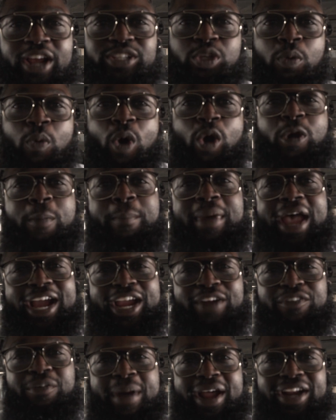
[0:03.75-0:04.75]
right, so welcome back
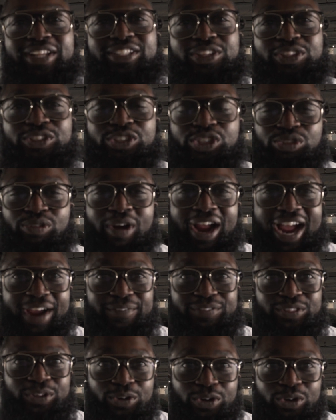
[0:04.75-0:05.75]
everybody to the
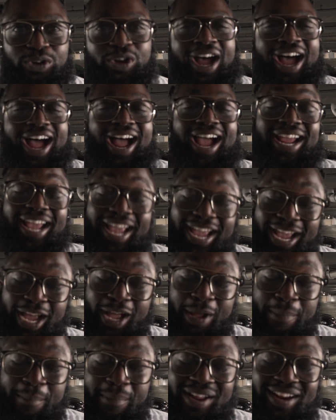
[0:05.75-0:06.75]
drive-thru. I
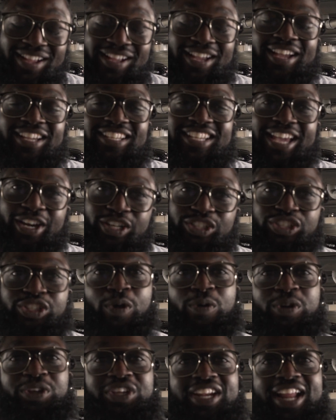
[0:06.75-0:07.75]
am Geddes
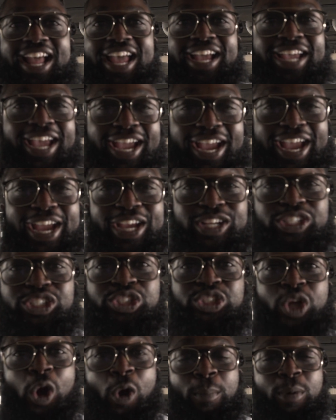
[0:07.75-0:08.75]
Shonikin, aka
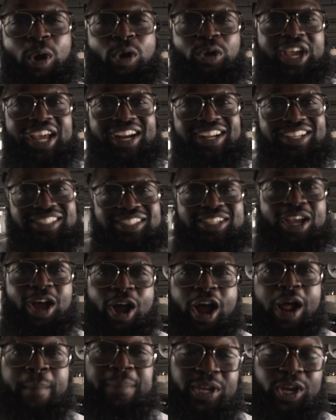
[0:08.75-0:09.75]
Showbro Geddes.
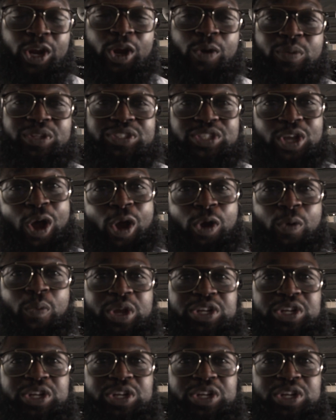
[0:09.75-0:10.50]
I'm here with Thong.